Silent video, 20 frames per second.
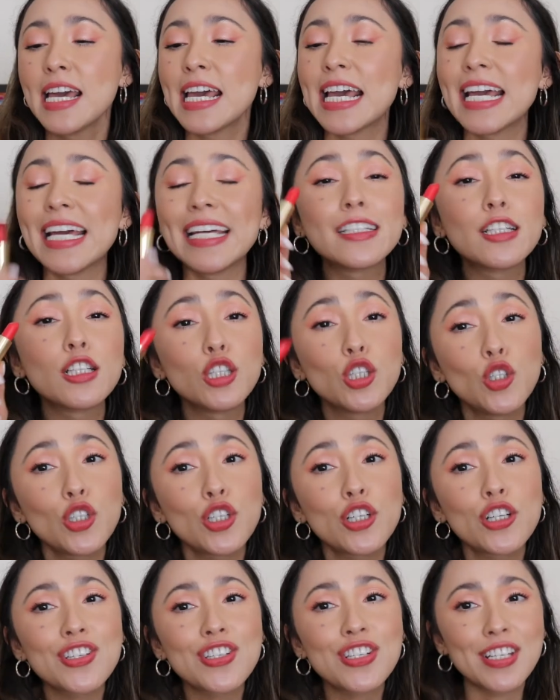It
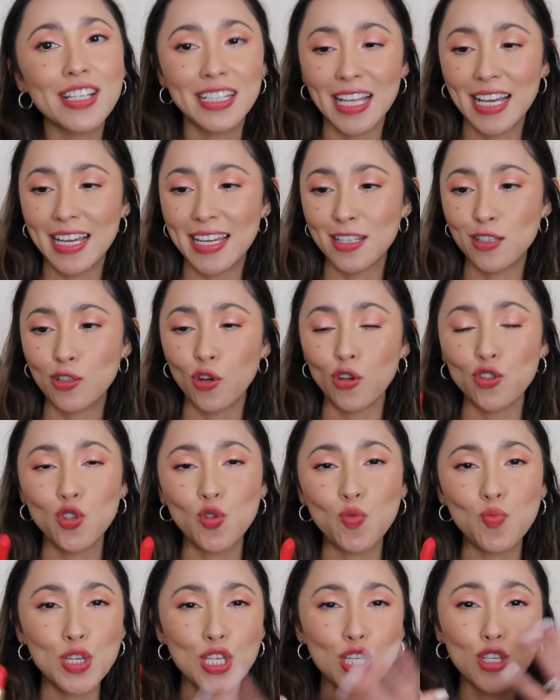looks like it's going
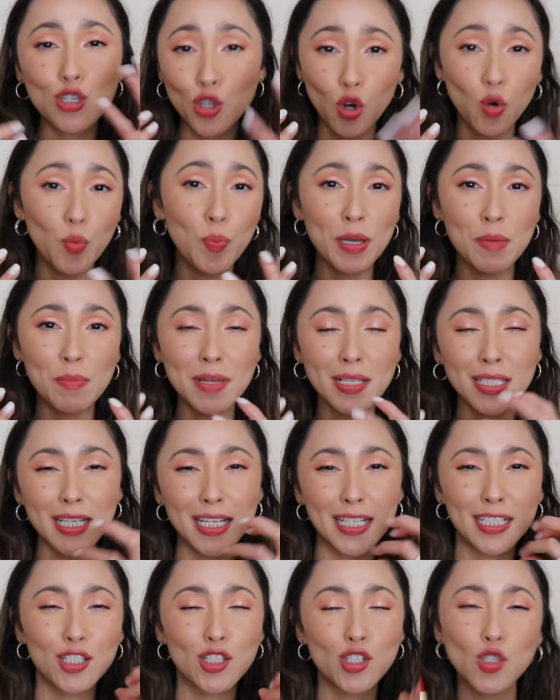to be so pigmented
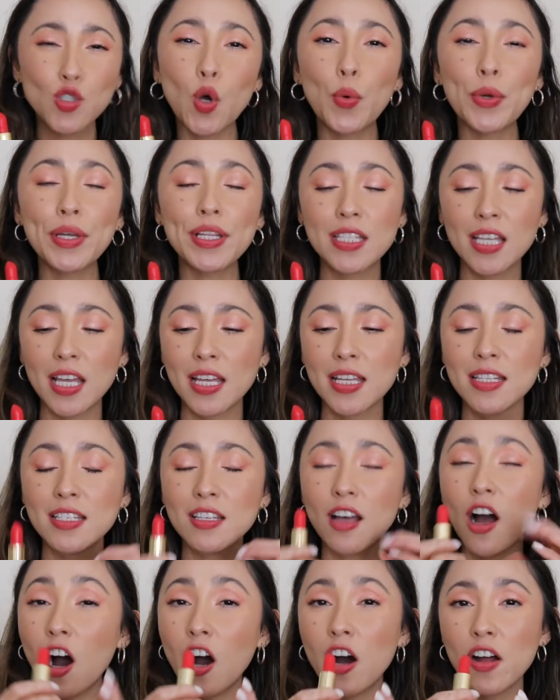and so intense
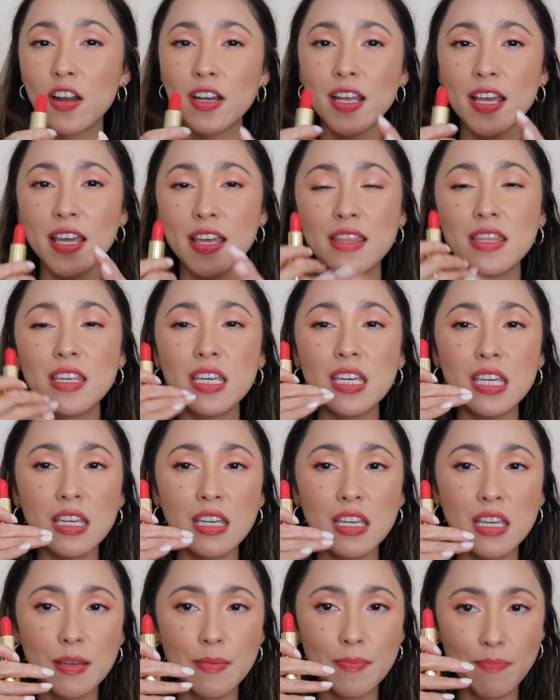on
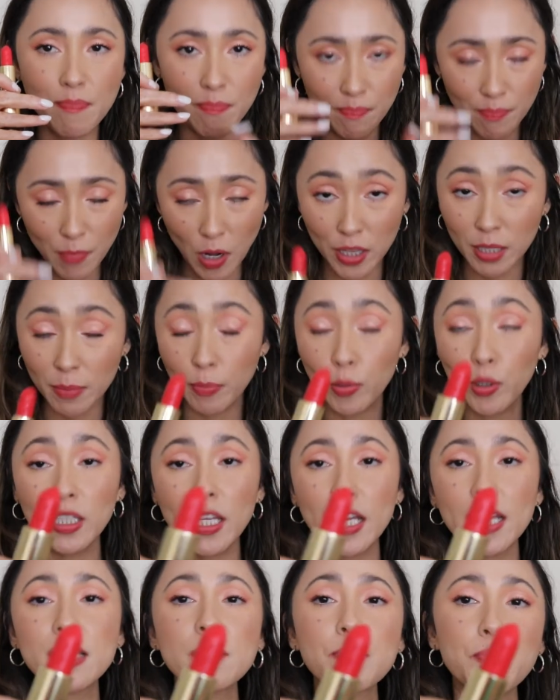the on the
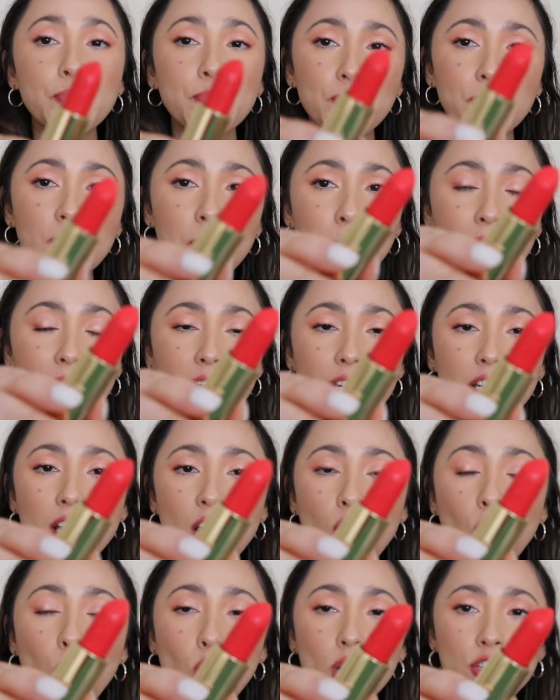bullet, but then
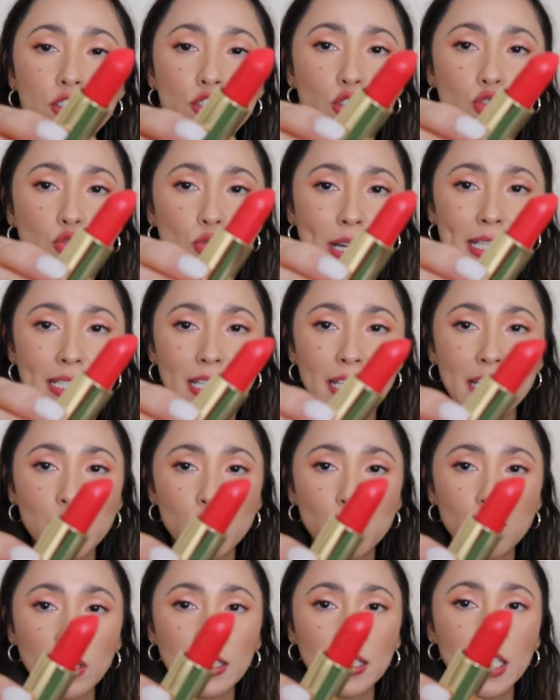once you translate it
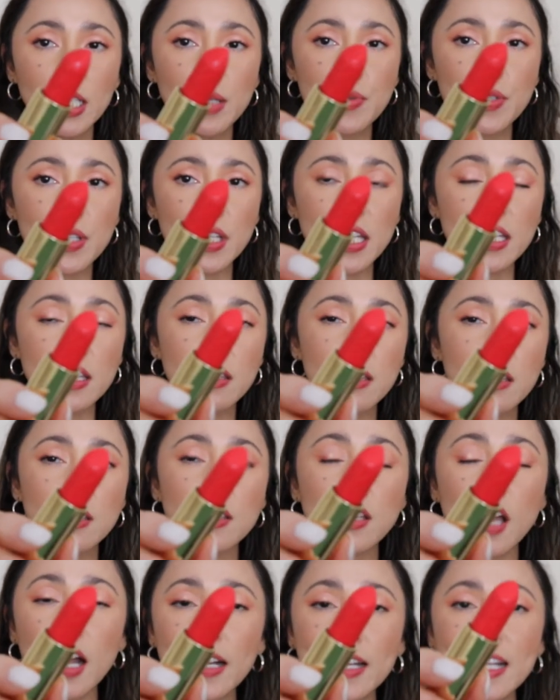to the lips, it's
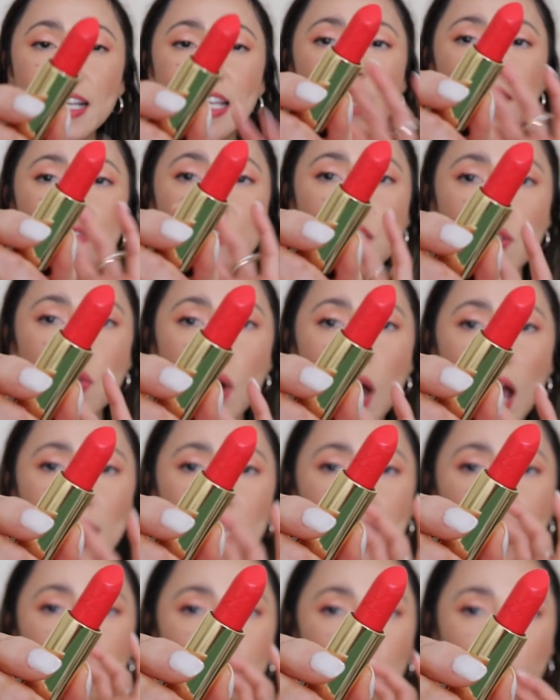not going to give you
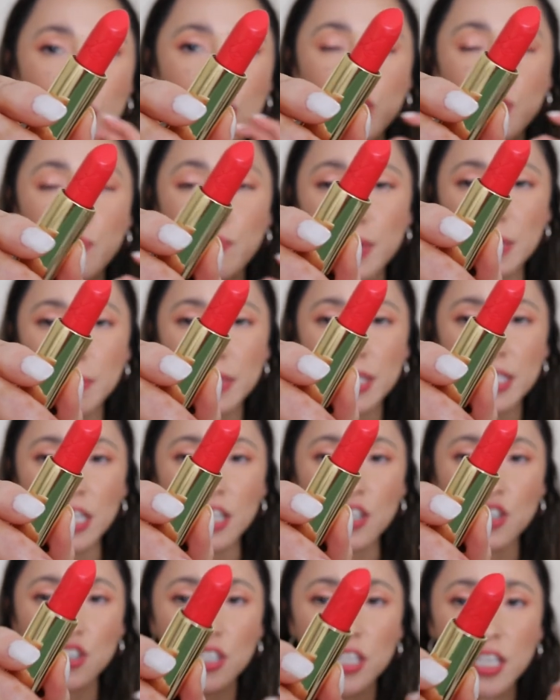as much
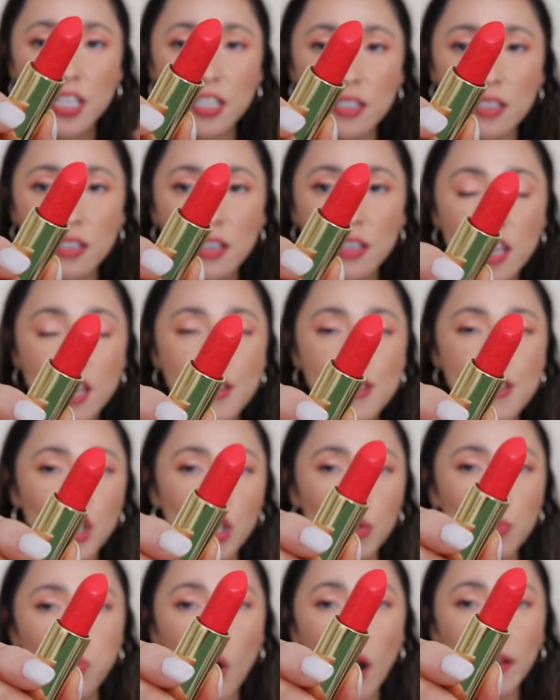pigmentation as you
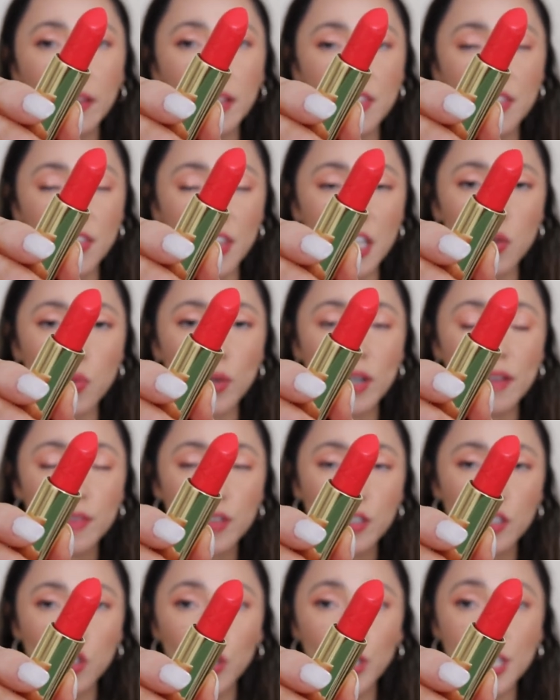could probably think whenever
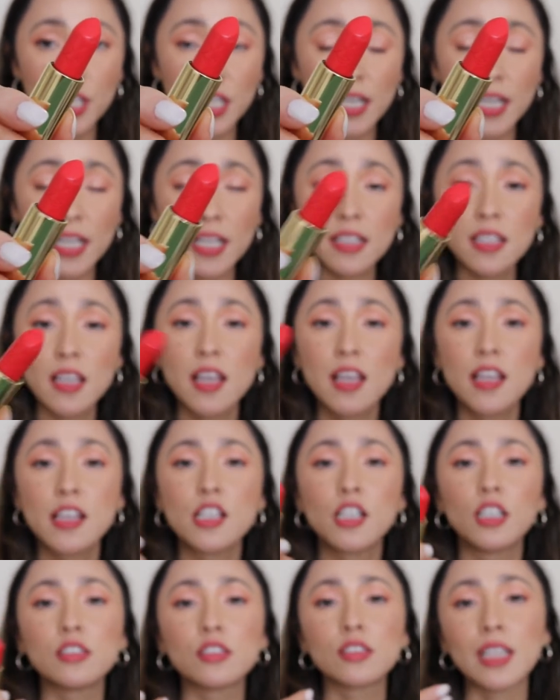looking at it.
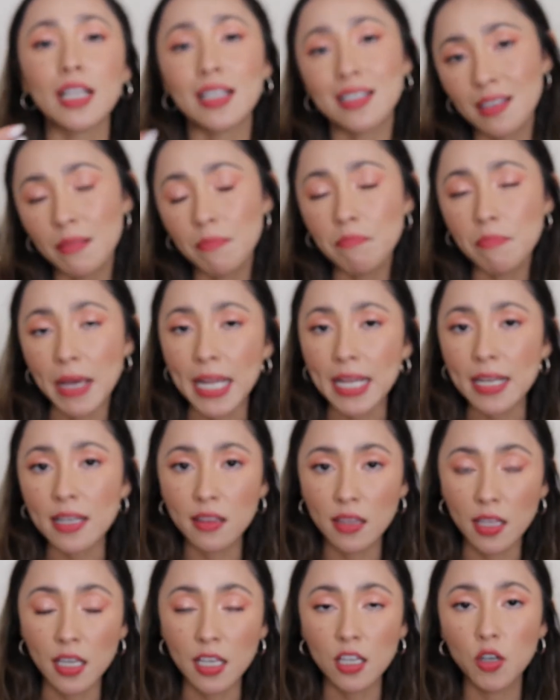So that's the main
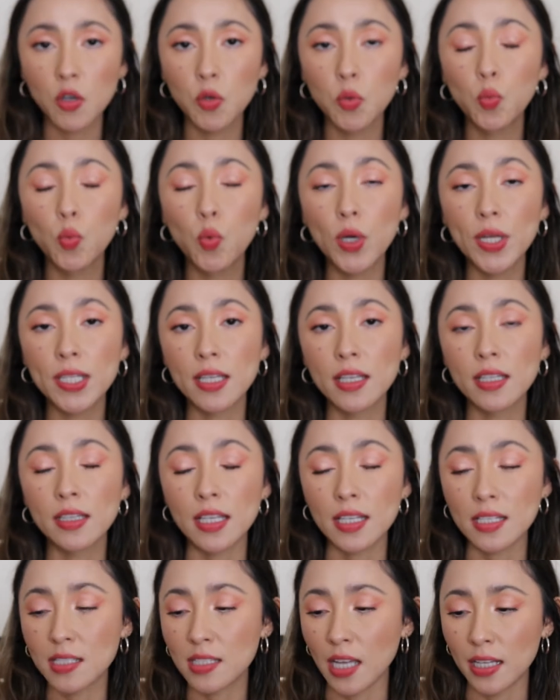thing with
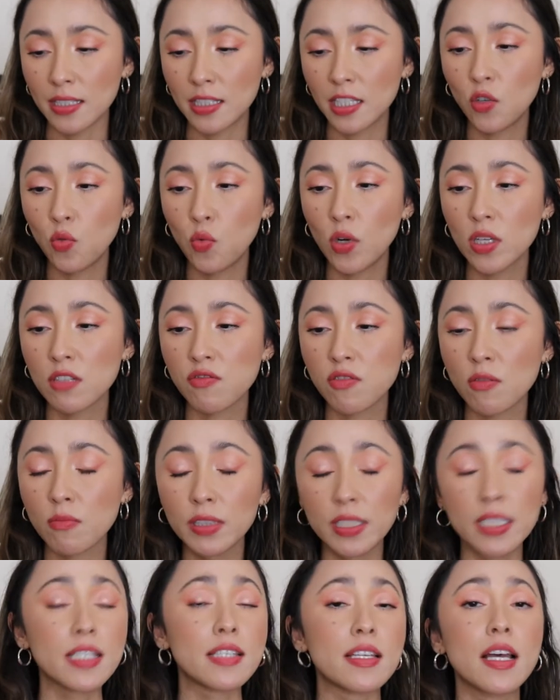the satin ones from
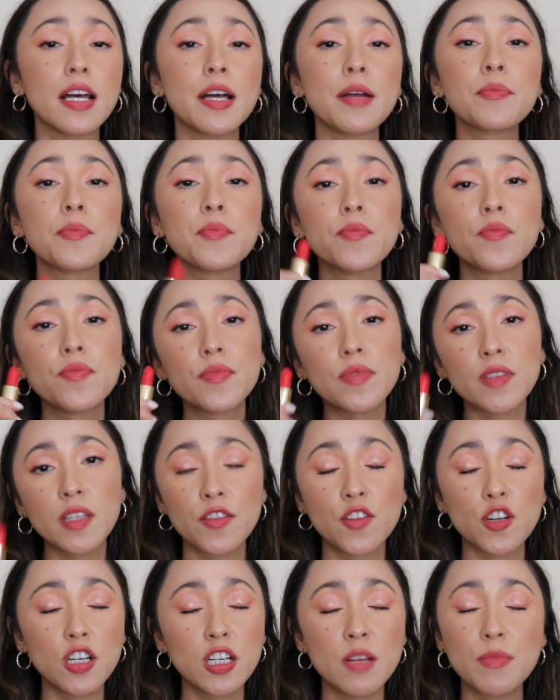Lisa.
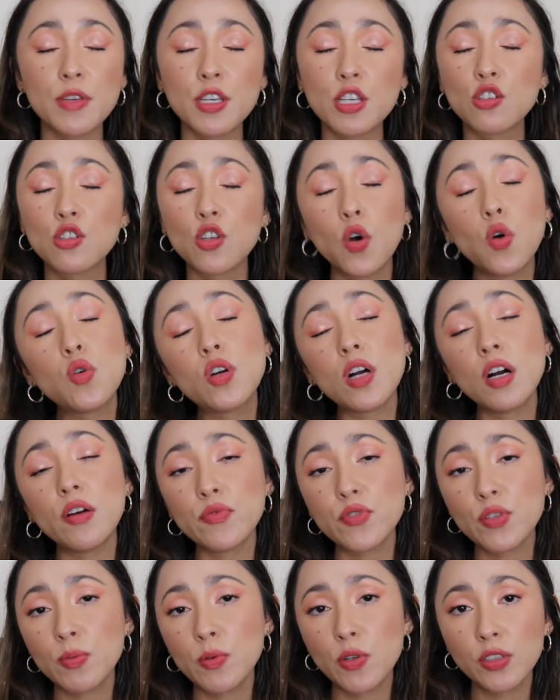They're going to be so
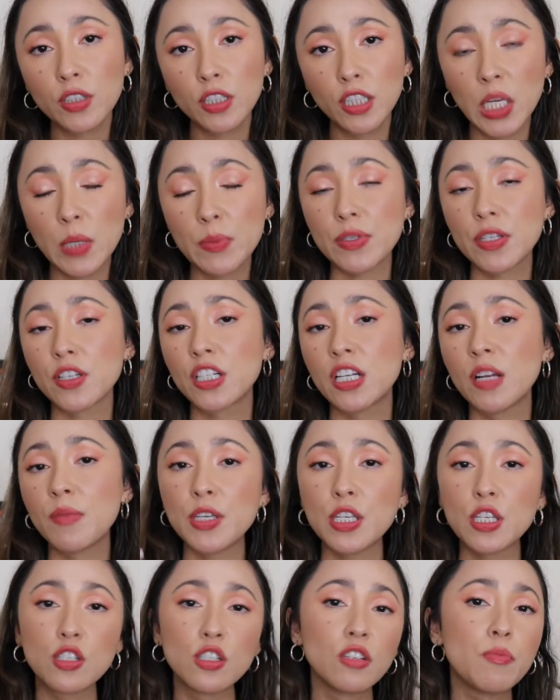comfortable on the lips, and they're going to
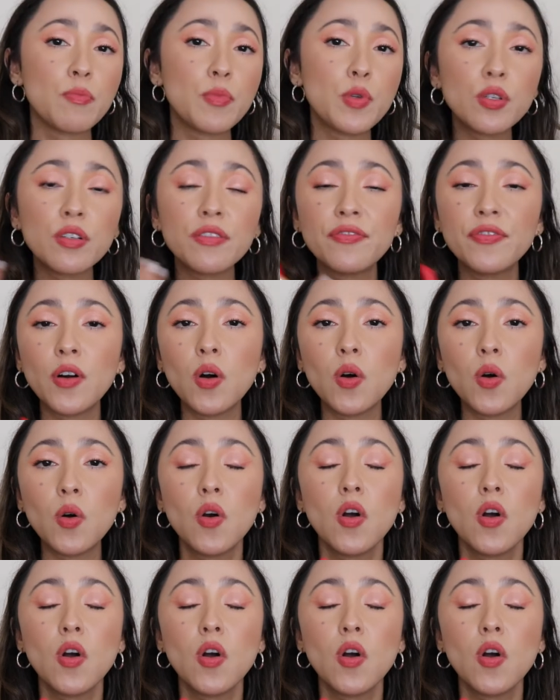be so beautiful.